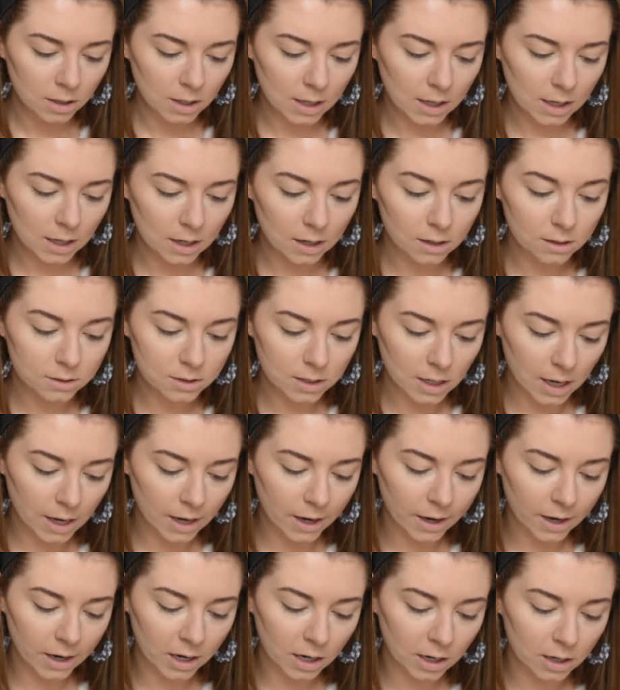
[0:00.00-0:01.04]
and
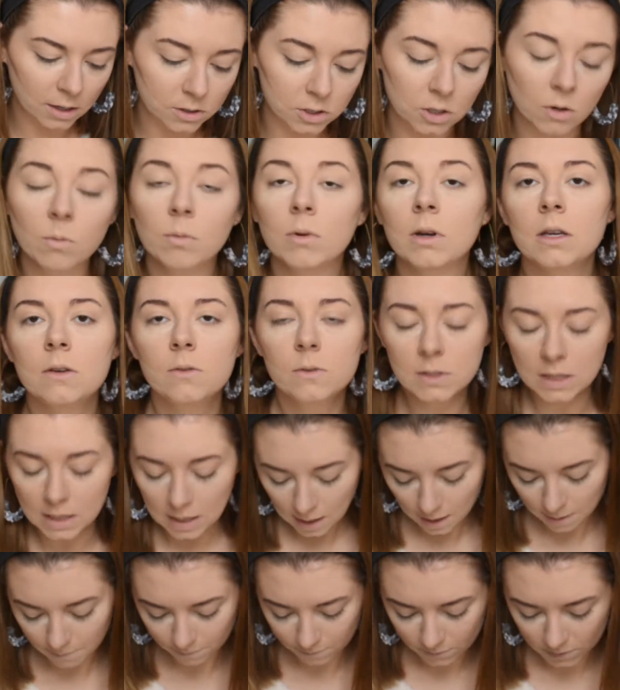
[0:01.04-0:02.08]
I don't want to use
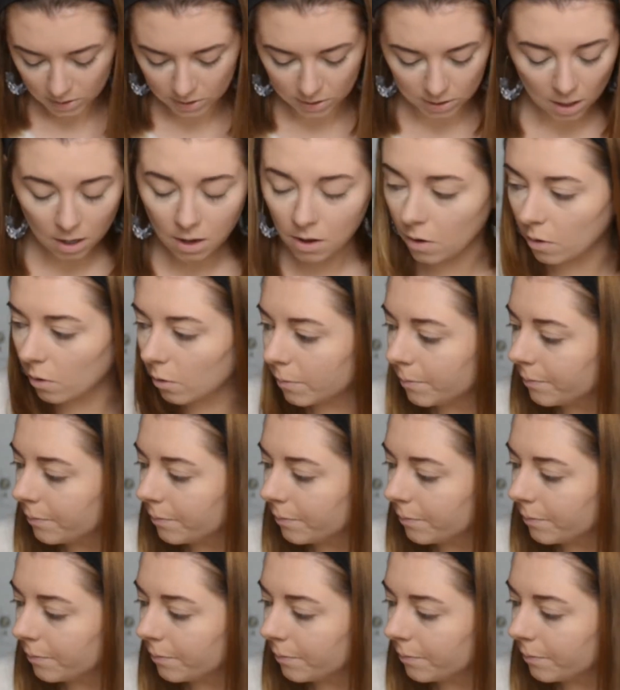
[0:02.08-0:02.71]
that. So